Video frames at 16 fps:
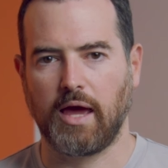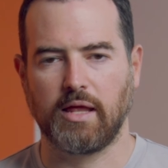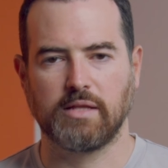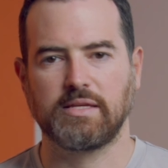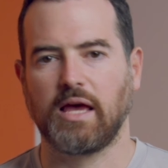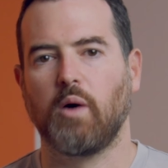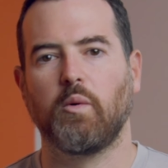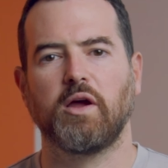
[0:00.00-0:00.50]
It's
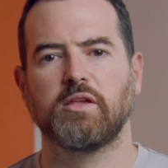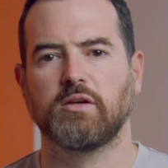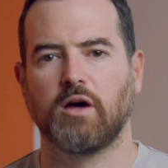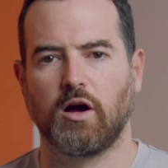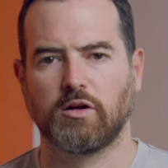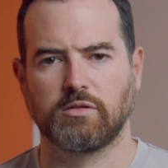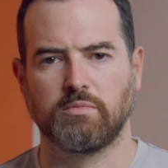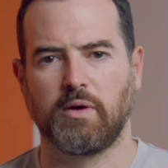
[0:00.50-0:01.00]
how I
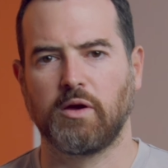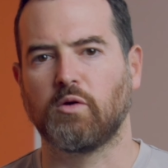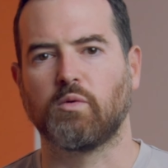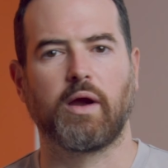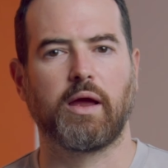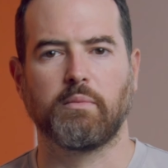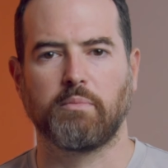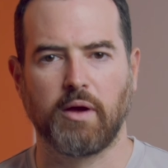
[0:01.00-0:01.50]
talk to my
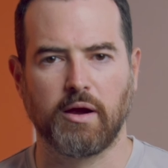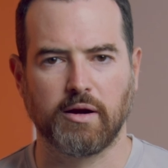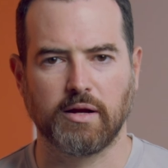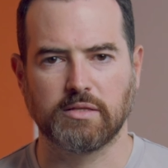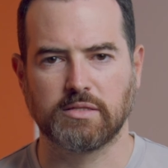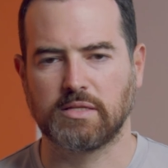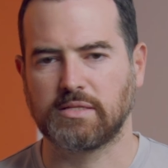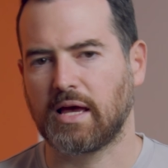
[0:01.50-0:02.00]

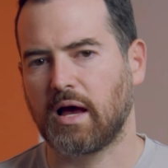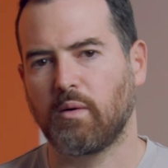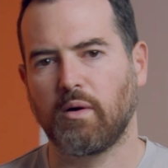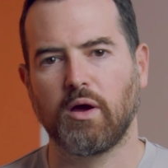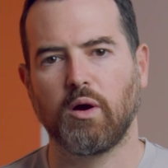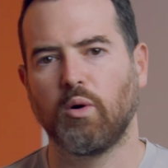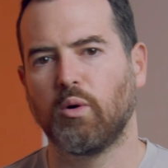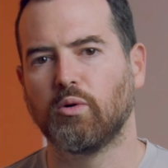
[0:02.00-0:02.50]
grandparents. It's how I
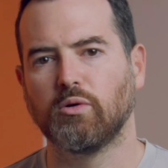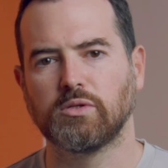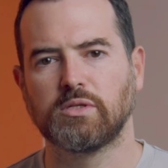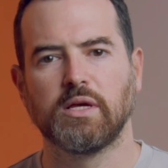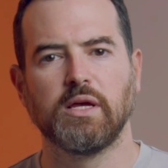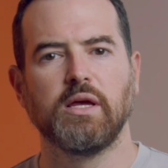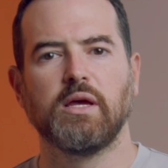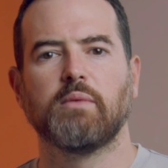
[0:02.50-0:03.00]
hold
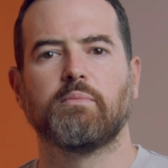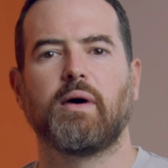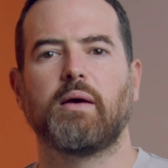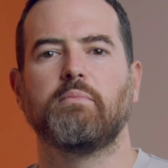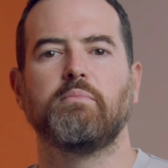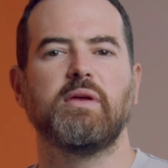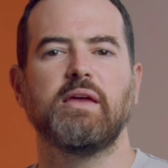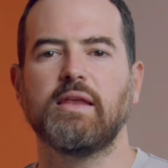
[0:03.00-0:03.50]
my
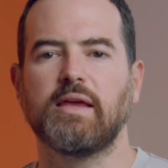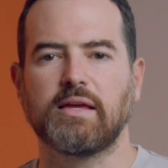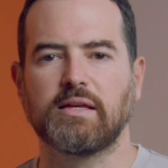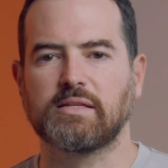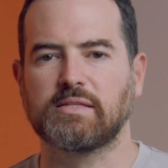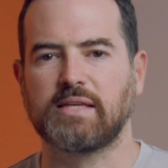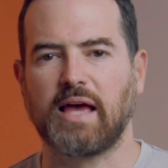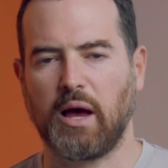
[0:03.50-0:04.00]

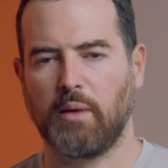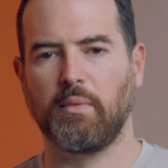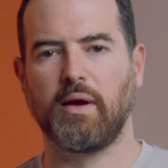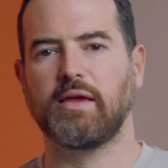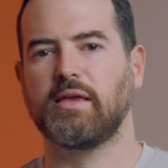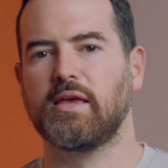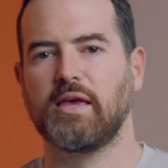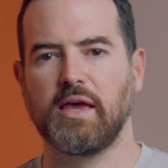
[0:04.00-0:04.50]
meetings, how my
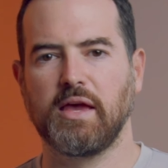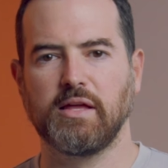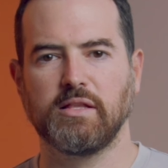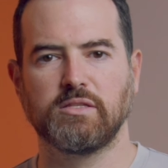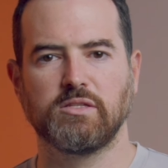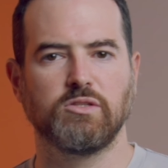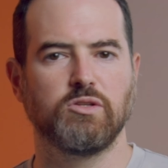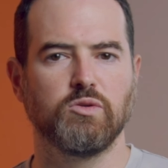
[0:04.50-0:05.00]

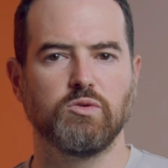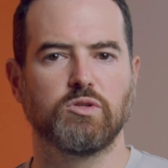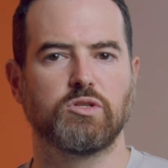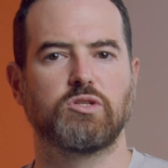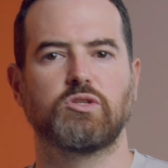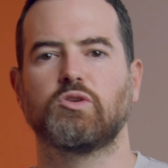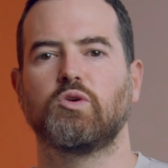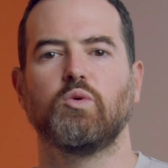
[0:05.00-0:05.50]
kids do
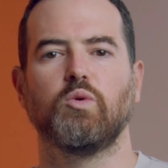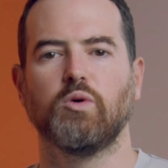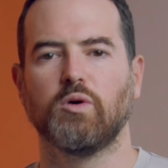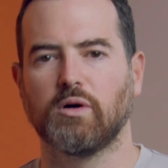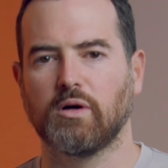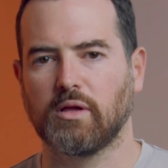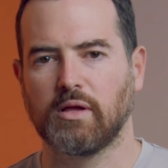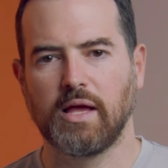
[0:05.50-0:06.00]

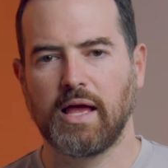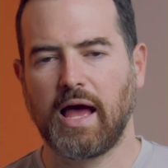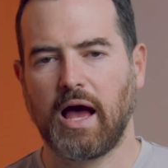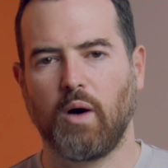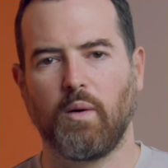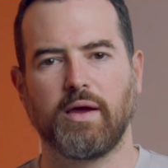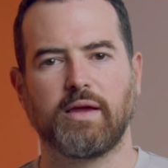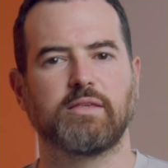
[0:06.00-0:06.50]
school,
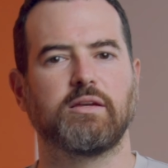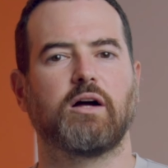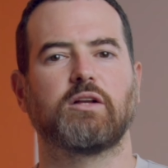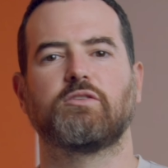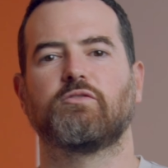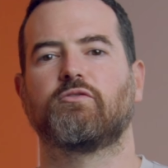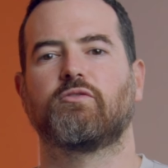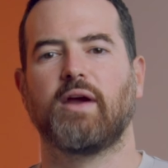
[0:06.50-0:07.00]
how I can talk
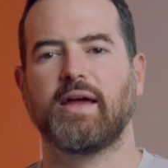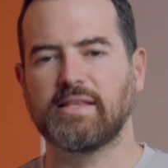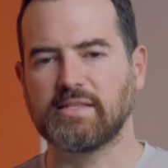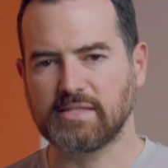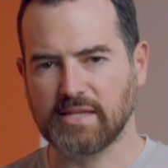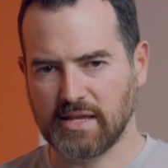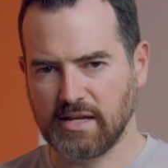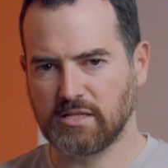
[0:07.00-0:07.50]
to
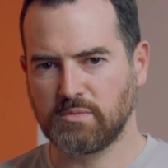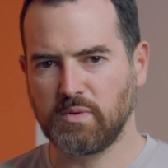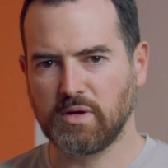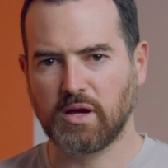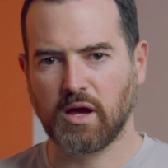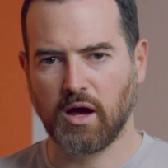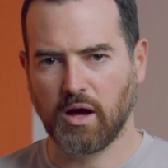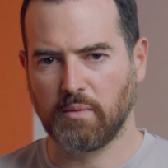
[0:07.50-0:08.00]
friends. It has
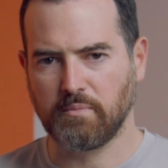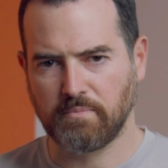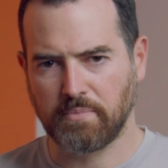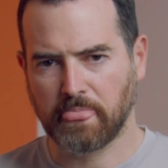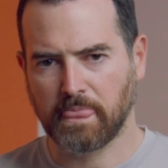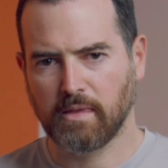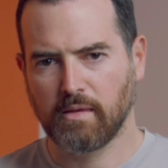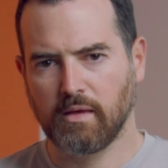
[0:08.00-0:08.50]
become
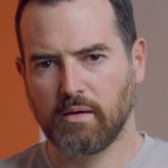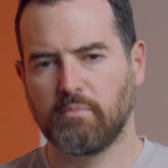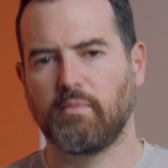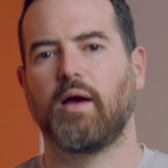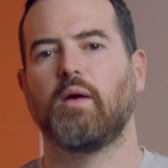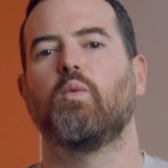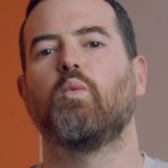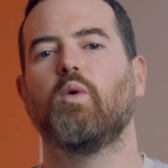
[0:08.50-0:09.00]

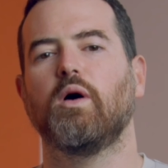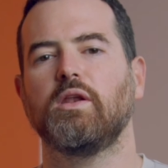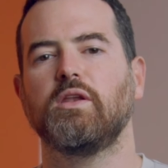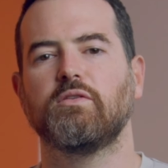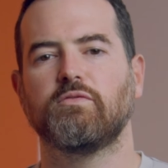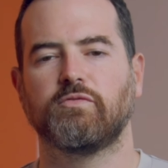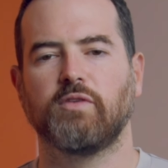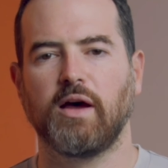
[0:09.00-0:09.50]
my one
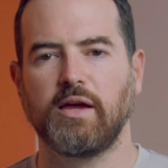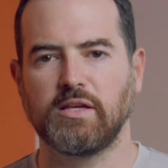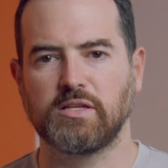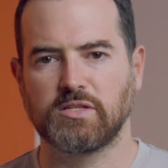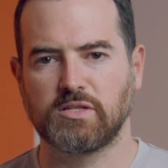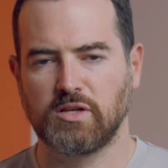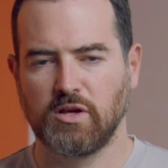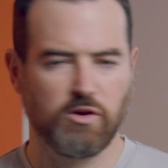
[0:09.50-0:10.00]

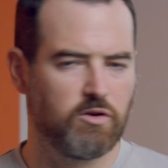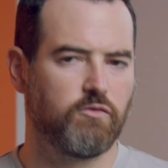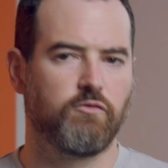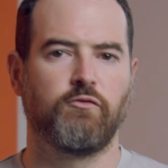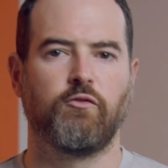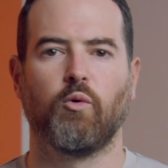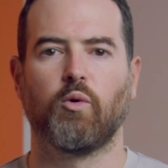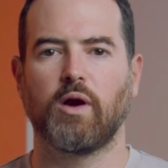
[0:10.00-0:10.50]
device
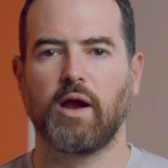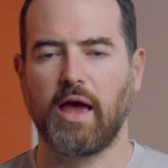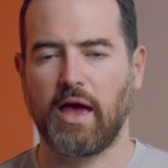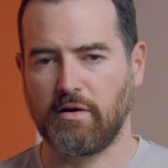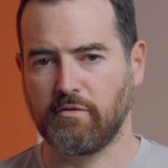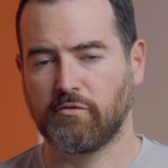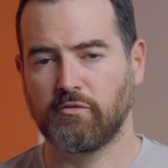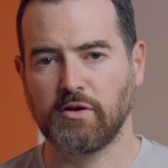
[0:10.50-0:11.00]
for
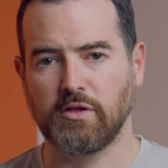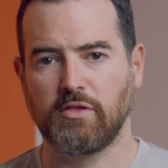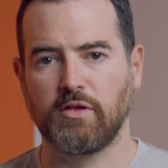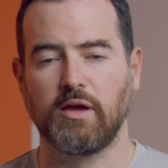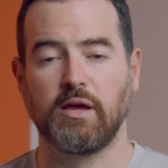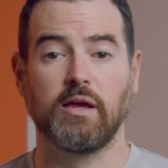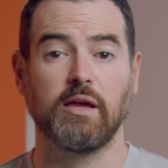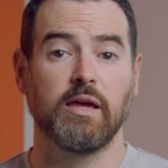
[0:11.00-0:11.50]

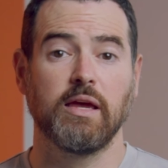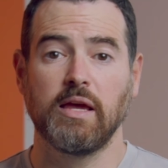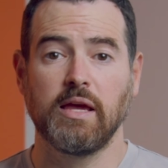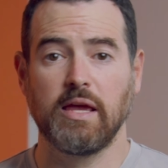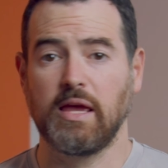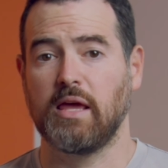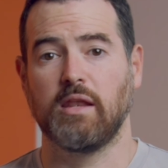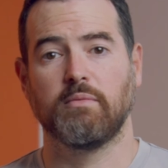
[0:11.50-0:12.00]
everything
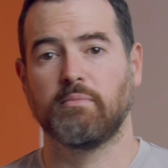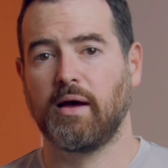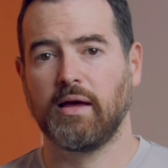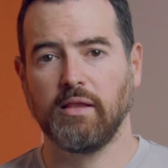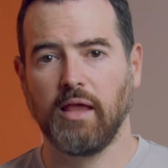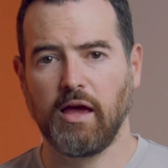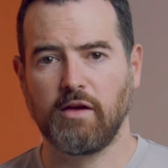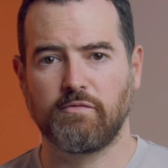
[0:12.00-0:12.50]
in my
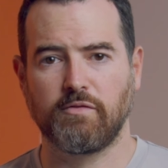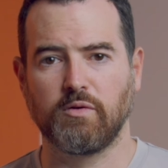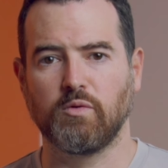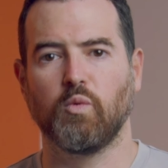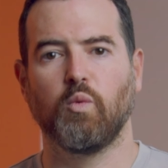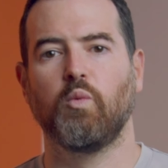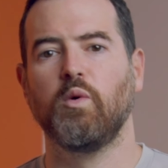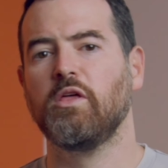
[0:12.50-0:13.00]
life.
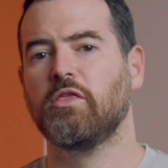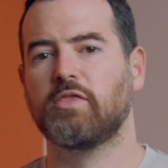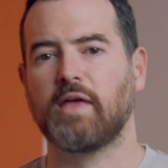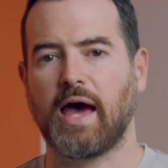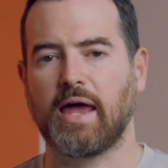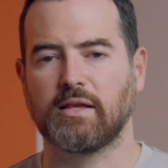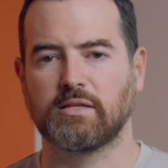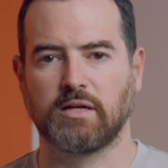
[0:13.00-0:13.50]
And with
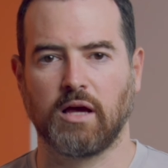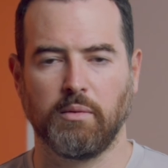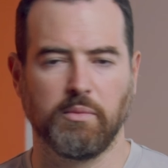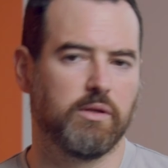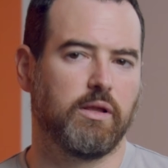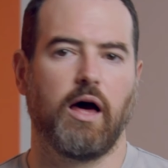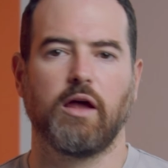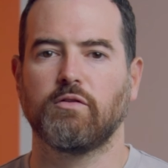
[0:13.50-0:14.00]
that has come a
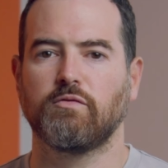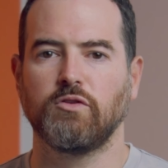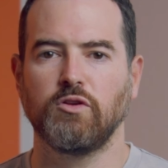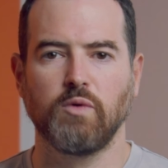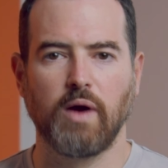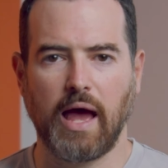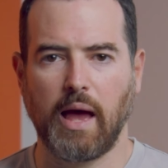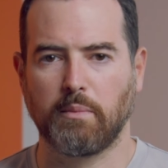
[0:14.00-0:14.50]
lot of new
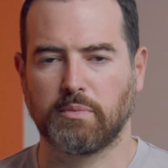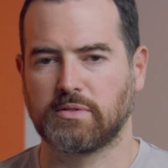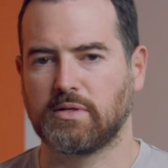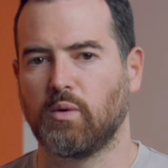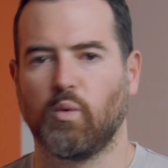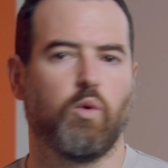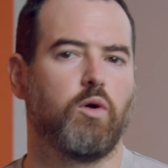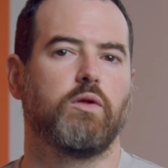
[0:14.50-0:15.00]
apps
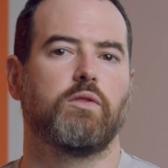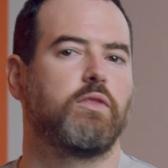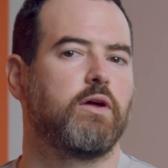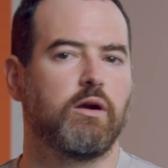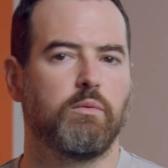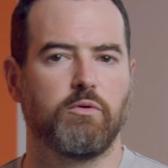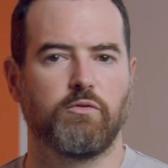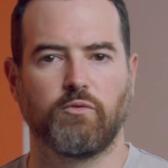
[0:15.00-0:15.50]
that weren't
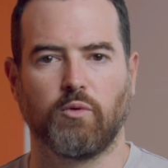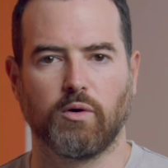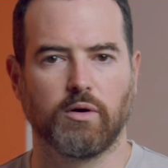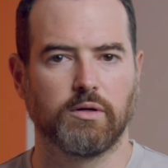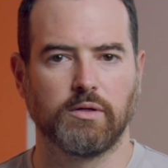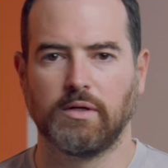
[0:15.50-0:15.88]
there before.